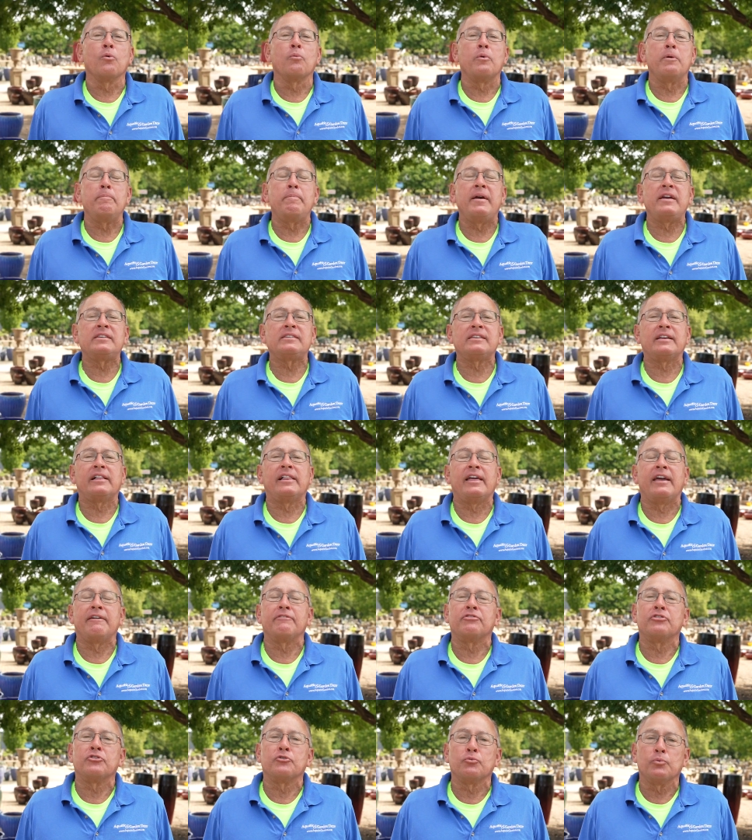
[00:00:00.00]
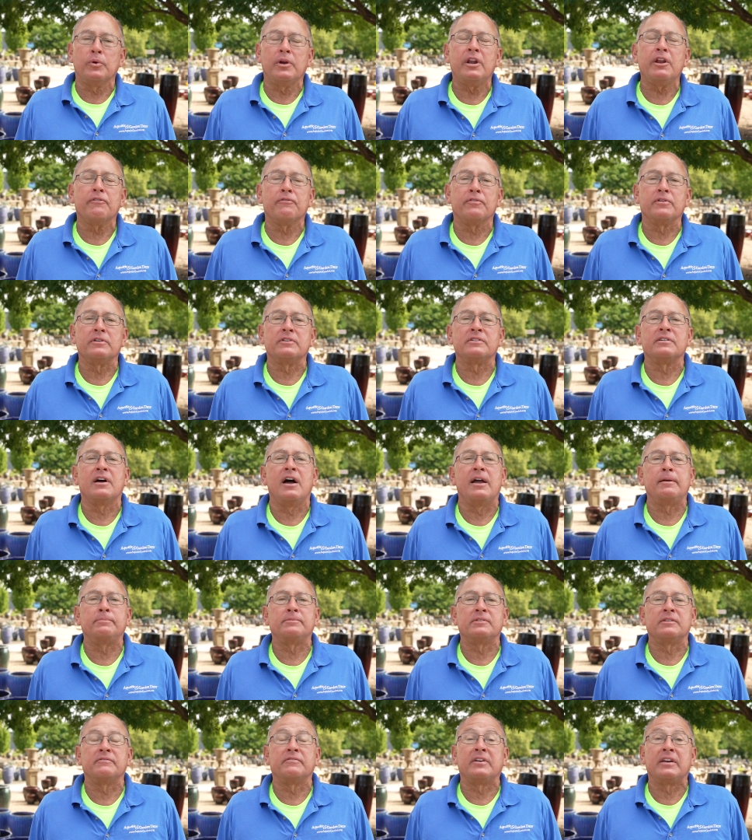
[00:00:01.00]
we basically have three different
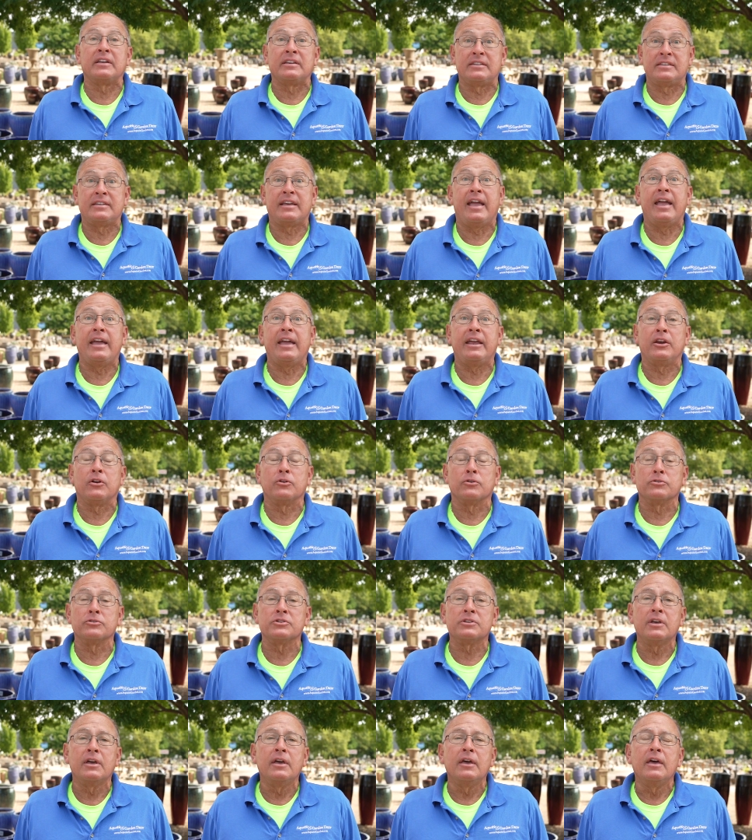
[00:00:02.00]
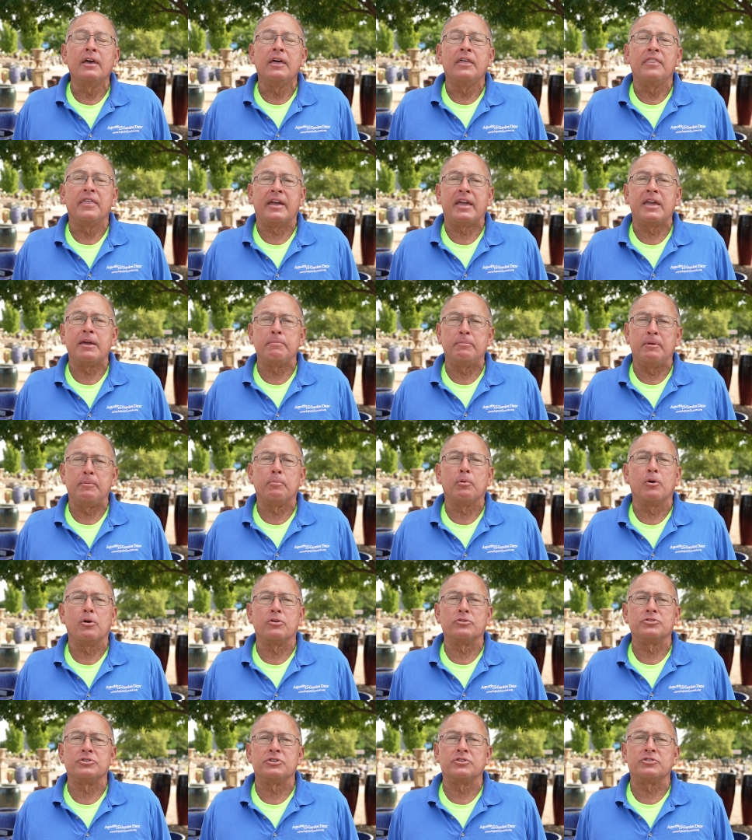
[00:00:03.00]
types of containers that can be
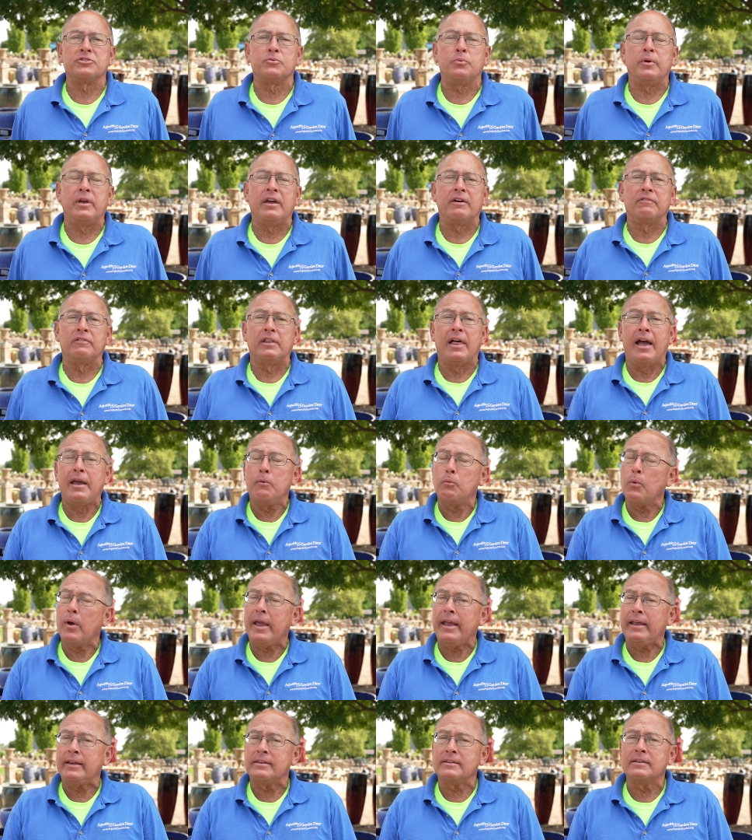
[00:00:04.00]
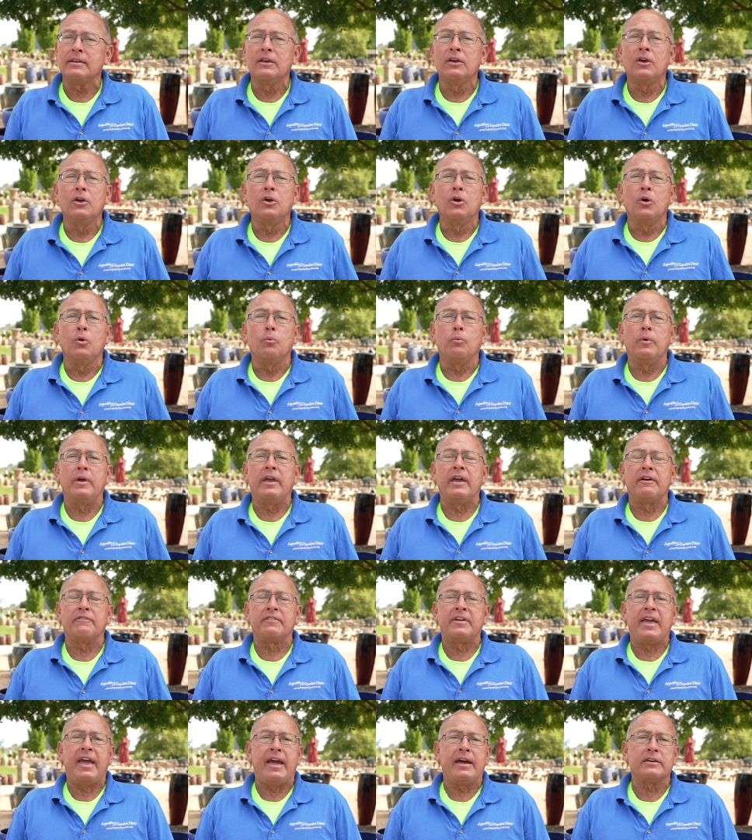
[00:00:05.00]
purchased. We have lightweight, we
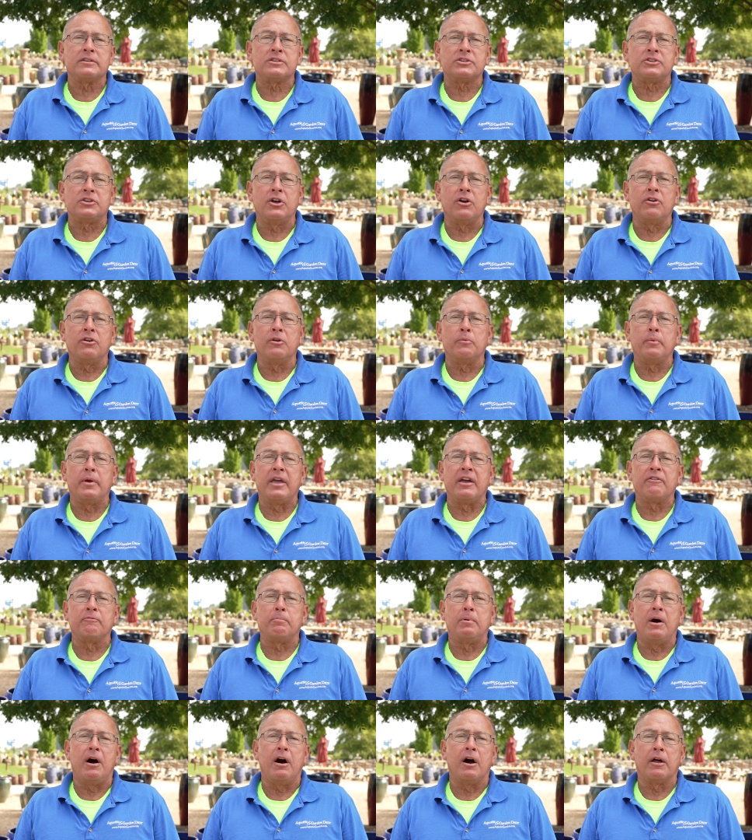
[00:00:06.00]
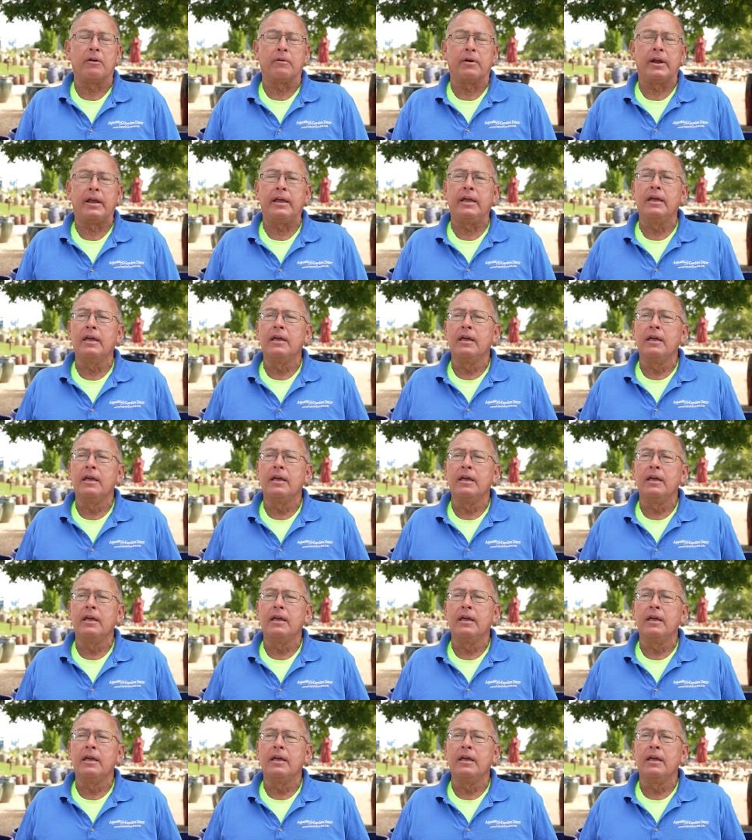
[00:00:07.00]
have cast stone, and we have pottery.